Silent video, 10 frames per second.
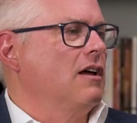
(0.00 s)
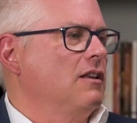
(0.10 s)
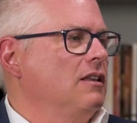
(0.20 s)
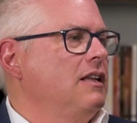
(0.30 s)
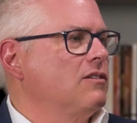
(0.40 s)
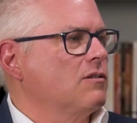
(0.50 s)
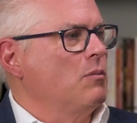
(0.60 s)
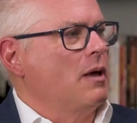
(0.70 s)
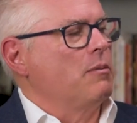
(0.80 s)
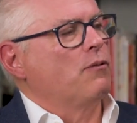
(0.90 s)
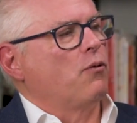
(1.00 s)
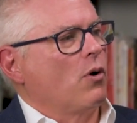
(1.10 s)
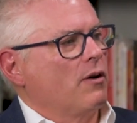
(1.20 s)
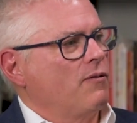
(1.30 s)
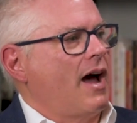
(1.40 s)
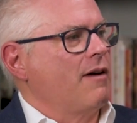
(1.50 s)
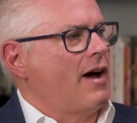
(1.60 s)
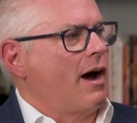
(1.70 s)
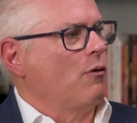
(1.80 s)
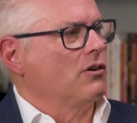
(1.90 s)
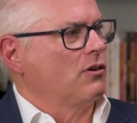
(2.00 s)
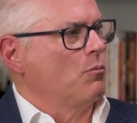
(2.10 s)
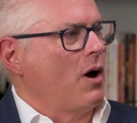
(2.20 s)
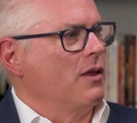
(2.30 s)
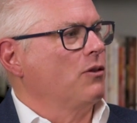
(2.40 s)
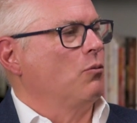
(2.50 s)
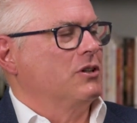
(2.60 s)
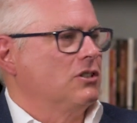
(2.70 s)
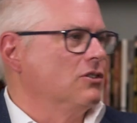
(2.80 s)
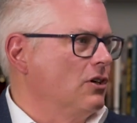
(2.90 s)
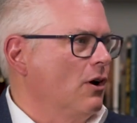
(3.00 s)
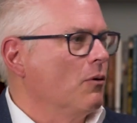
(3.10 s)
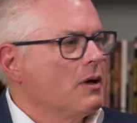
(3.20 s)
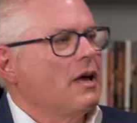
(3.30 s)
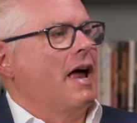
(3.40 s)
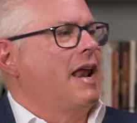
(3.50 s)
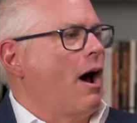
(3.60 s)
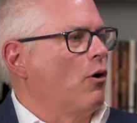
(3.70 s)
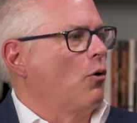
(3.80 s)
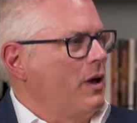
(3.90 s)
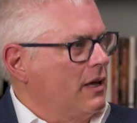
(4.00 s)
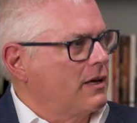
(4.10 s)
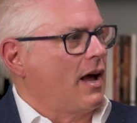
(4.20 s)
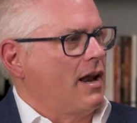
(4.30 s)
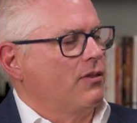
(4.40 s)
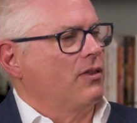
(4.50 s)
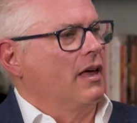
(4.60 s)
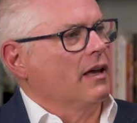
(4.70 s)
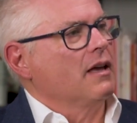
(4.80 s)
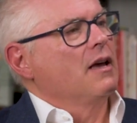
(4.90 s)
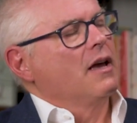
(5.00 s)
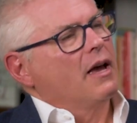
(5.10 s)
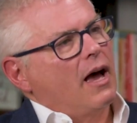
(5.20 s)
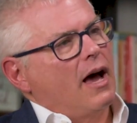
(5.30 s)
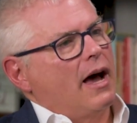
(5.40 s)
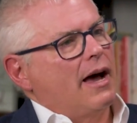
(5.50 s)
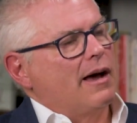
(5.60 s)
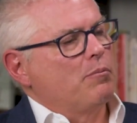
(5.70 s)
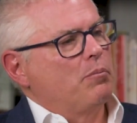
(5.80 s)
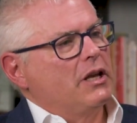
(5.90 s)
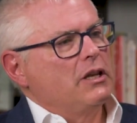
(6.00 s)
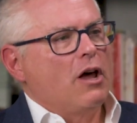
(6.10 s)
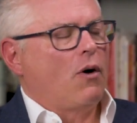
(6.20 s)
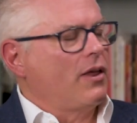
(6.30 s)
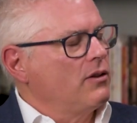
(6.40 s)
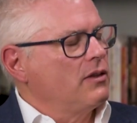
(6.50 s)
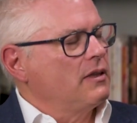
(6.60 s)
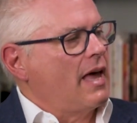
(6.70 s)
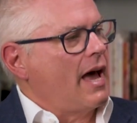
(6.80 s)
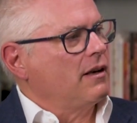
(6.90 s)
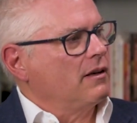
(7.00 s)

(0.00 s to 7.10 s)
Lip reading: at least maybe 4 to 5 hours a month, which is, an hour a week kind of thing. But no, other than that,